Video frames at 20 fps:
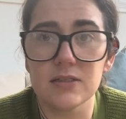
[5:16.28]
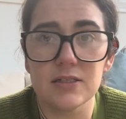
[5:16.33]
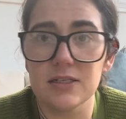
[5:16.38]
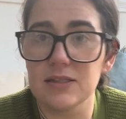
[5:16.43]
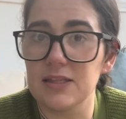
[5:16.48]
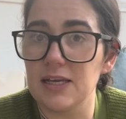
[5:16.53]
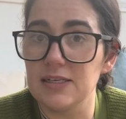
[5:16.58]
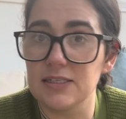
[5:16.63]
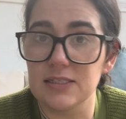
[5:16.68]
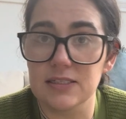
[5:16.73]

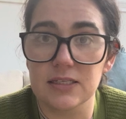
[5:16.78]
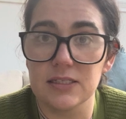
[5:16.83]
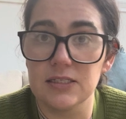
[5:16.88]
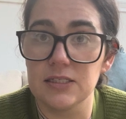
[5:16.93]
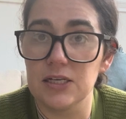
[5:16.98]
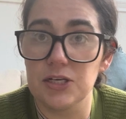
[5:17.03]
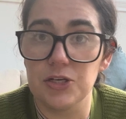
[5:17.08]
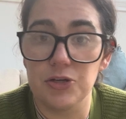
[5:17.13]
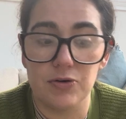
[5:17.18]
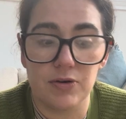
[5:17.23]
they
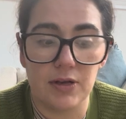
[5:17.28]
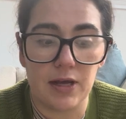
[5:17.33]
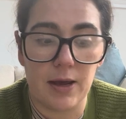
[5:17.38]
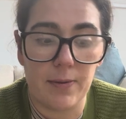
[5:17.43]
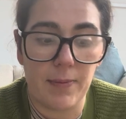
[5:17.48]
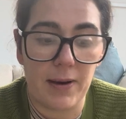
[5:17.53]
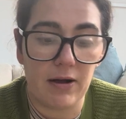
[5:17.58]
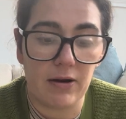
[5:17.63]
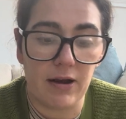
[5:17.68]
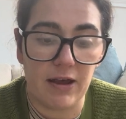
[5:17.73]
discontinued it
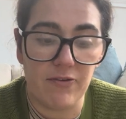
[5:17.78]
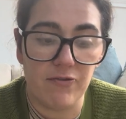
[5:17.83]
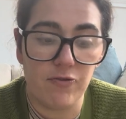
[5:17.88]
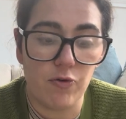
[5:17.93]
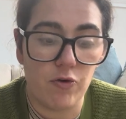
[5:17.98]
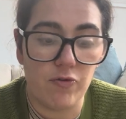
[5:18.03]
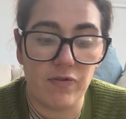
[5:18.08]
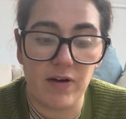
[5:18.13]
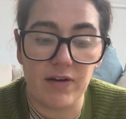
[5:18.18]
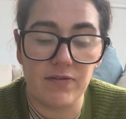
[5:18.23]
about like 4
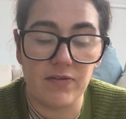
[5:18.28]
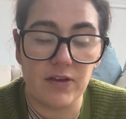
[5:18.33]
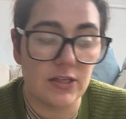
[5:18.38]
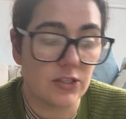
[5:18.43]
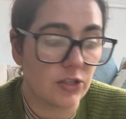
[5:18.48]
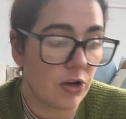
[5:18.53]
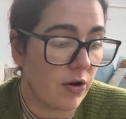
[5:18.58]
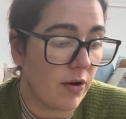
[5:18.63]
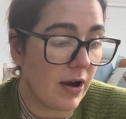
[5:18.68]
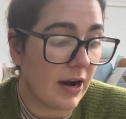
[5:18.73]
or 5 years
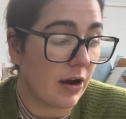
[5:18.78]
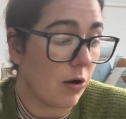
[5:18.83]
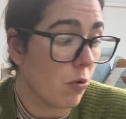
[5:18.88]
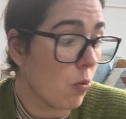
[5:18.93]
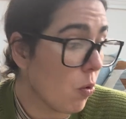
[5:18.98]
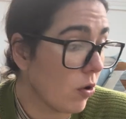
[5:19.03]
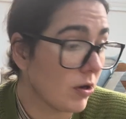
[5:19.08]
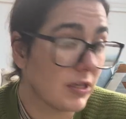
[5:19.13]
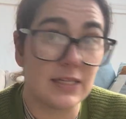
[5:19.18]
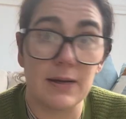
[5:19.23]
ago, and I
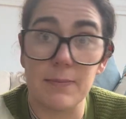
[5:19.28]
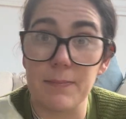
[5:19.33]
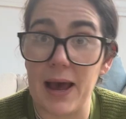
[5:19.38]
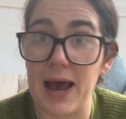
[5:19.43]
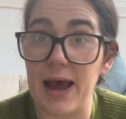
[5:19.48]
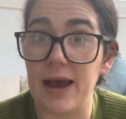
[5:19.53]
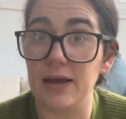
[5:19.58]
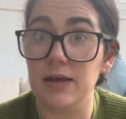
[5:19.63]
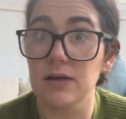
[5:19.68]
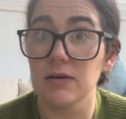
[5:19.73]
want it
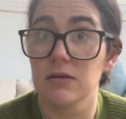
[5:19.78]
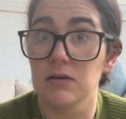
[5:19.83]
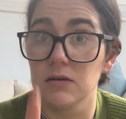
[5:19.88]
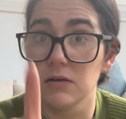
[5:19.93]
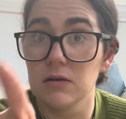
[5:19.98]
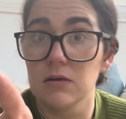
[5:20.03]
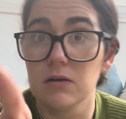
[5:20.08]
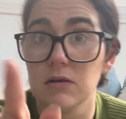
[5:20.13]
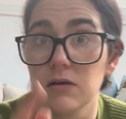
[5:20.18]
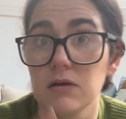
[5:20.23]
back.
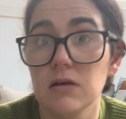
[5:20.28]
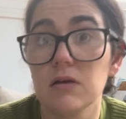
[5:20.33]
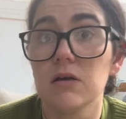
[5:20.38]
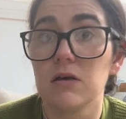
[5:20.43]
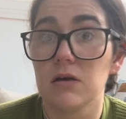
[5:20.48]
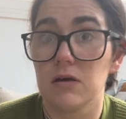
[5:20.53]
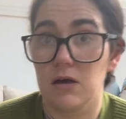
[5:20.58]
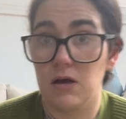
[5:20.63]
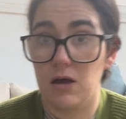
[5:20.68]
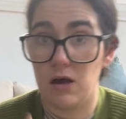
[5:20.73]

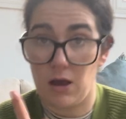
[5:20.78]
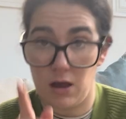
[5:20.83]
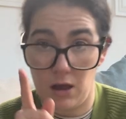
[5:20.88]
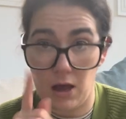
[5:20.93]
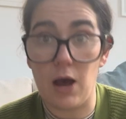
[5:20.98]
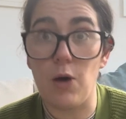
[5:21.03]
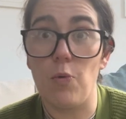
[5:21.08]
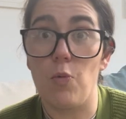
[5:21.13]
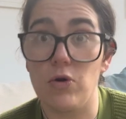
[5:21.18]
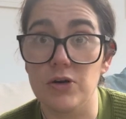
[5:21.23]

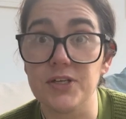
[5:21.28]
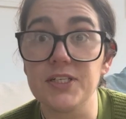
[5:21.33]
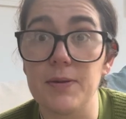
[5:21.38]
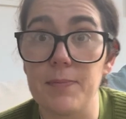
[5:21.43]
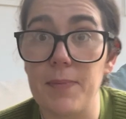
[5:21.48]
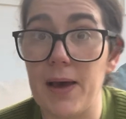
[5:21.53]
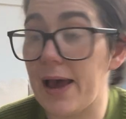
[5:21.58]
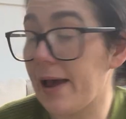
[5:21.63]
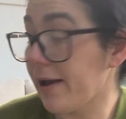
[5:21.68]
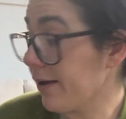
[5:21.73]
I want it
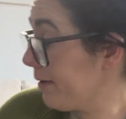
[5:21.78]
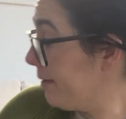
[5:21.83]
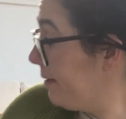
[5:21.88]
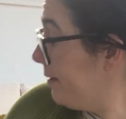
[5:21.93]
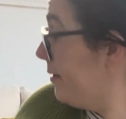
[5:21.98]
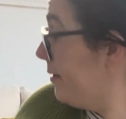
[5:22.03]
back.